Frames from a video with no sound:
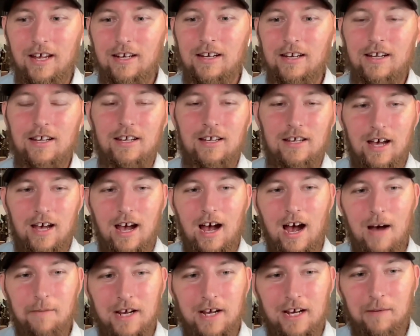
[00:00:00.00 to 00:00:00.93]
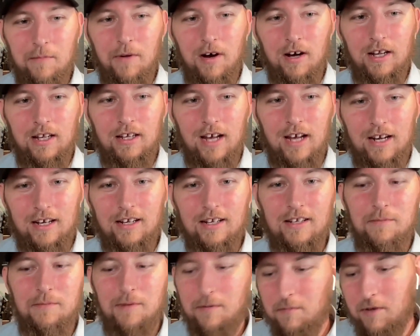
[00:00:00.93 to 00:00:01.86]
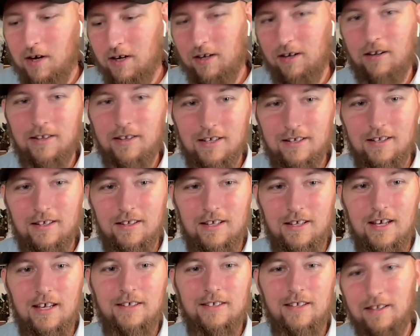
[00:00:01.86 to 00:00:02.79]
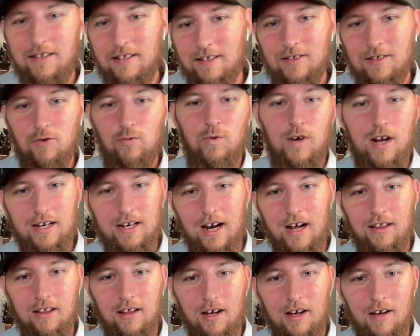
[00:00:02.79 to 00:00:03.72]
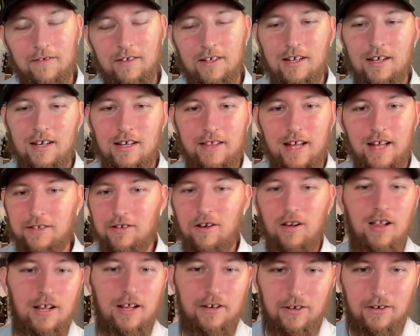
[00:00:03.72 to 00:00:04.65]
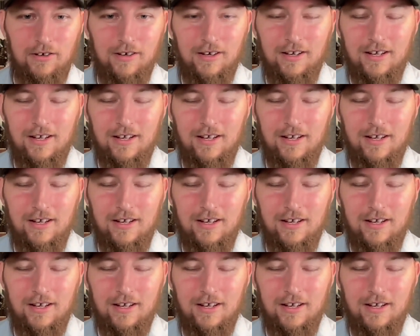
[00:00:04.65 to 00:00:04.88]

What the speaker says: than I make money, I need to spend money on this and this is what I got left. That's all I knew.